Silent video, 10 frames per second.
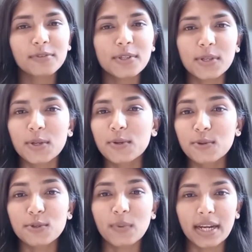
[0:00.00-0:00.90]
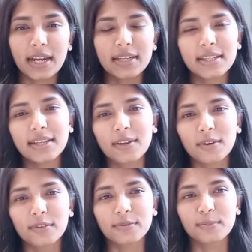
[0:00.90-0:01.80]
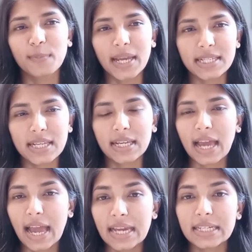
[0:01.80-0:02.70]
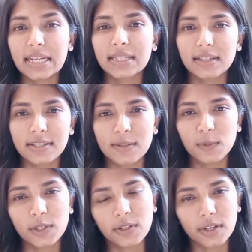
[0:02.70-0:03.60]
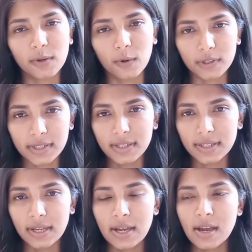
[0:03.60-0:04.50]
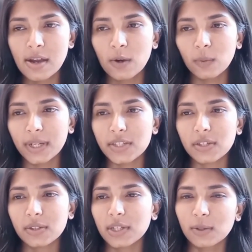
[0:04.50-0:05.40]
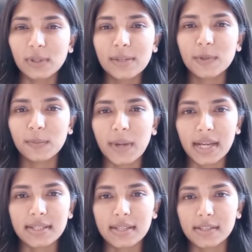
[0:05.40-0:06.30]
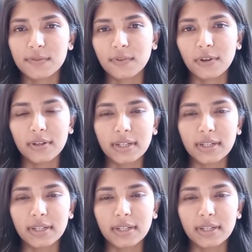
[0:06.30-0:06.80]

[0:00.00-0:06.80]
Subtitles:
offers a huge variety of basic and interdisciplinary courses, which thoroughly prepares us for